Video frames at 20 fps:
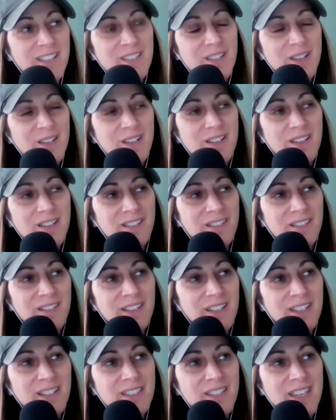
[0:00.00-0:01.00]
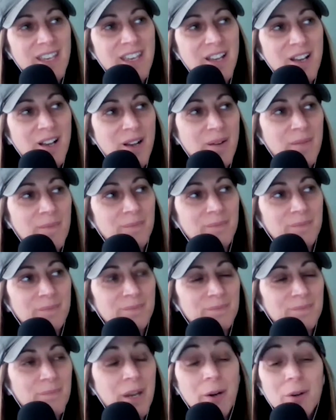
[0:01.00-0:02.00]
It's a
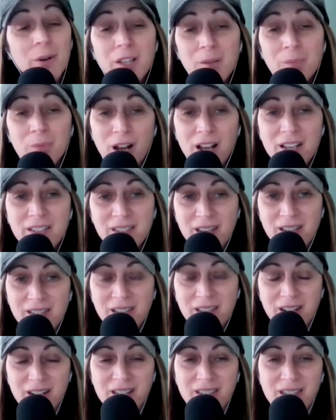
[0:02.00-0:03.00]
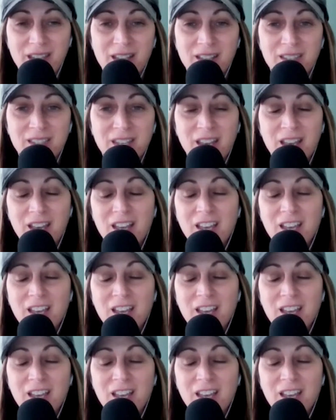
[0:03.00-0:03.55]
parallel process in a sense.